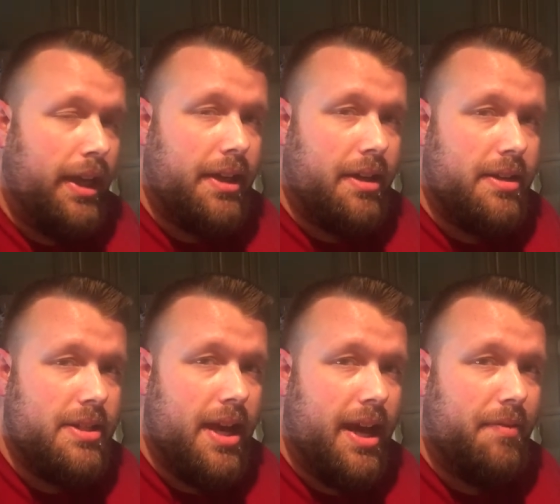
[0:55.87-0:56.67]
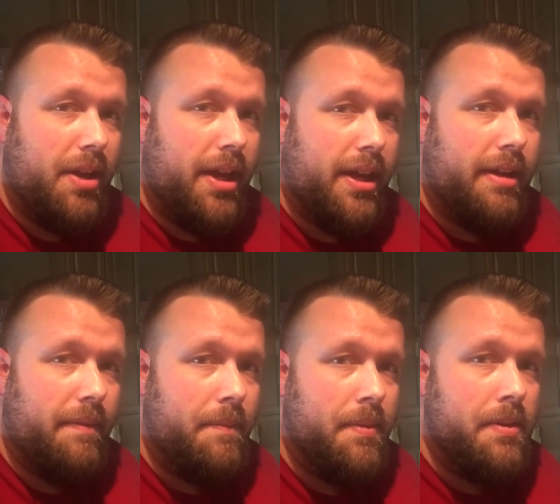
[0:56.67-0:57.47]
He does have a,
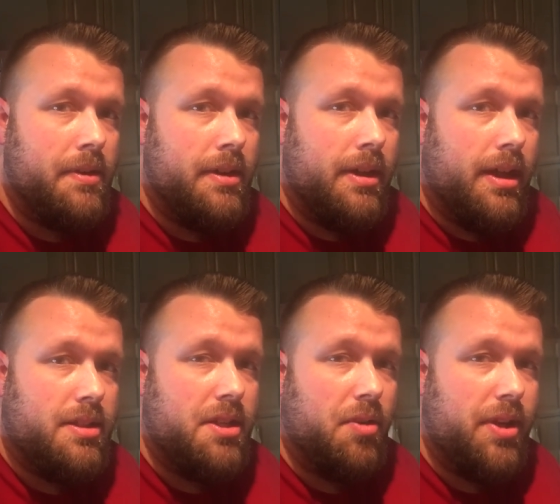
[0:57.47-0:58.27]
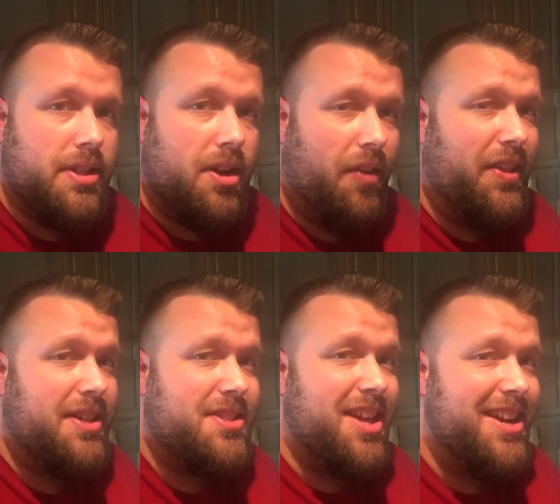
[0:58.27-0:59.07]
a series called
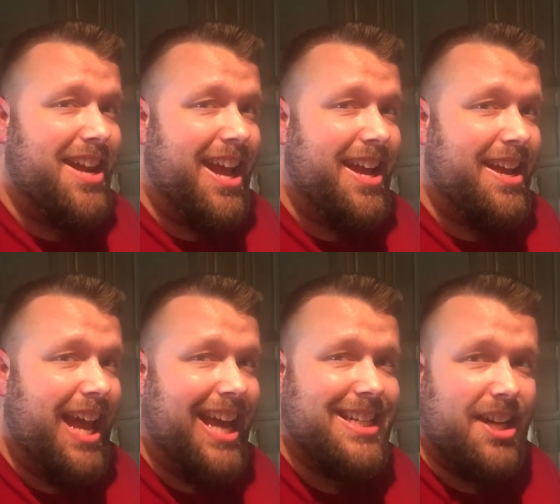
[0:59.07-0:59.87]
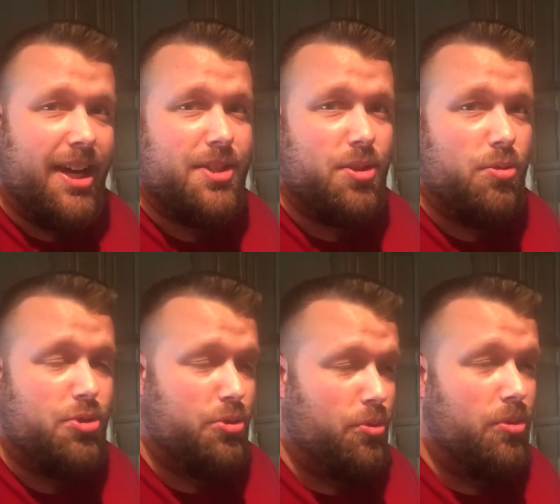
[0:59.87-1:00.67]
the Sunday
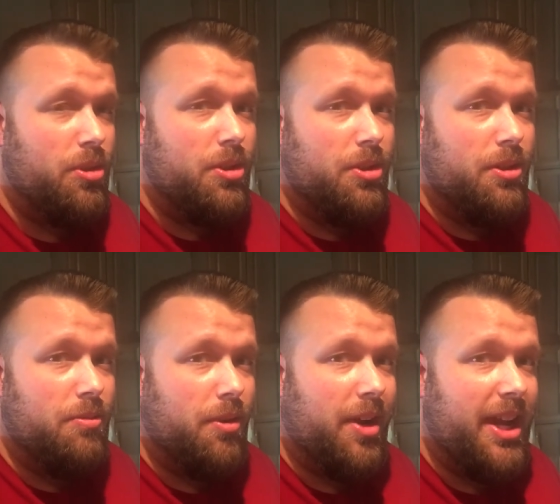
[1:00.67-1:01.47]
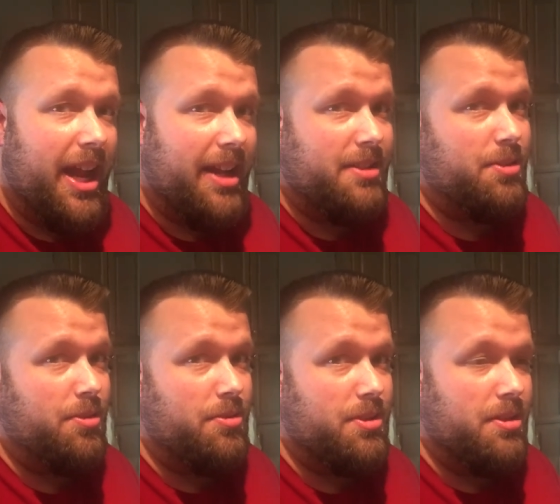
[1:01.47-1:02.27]
Antisocial, where he
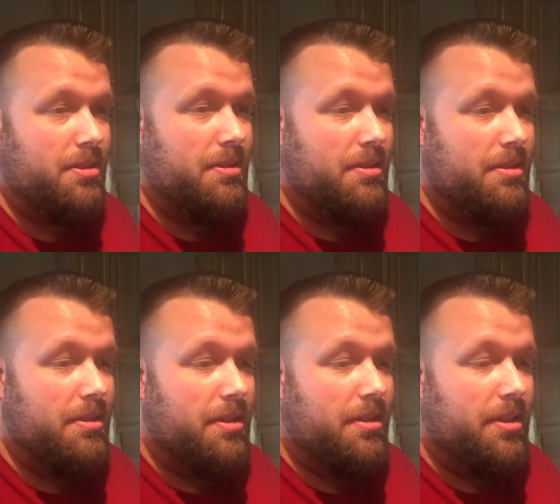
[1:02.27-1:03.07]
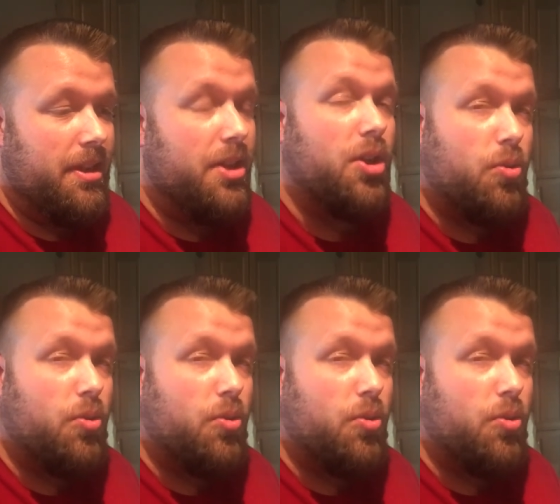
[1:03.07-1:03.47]
answers your